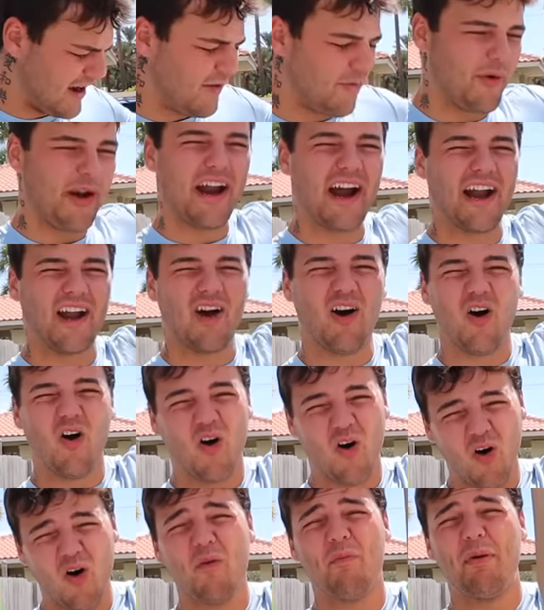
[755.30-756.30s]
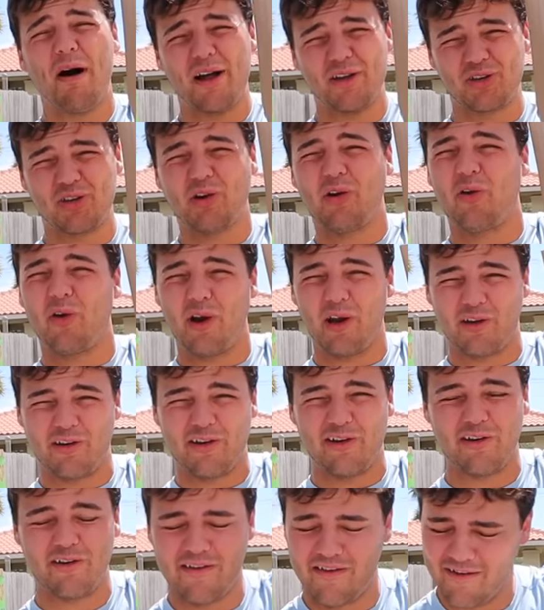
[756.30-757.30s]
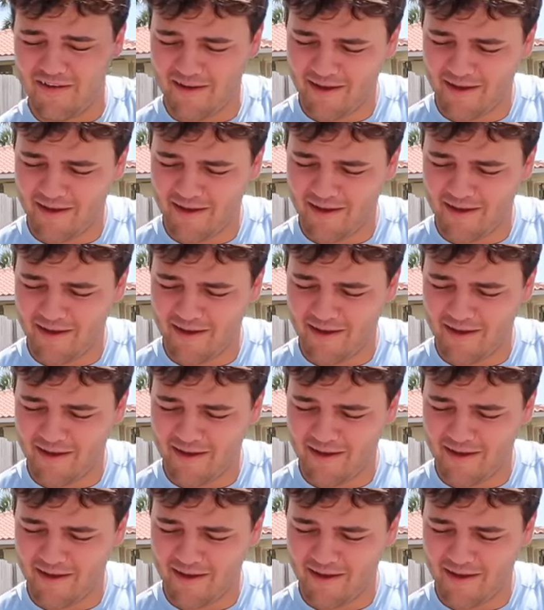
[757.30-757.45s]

We got a whole bunch of creatures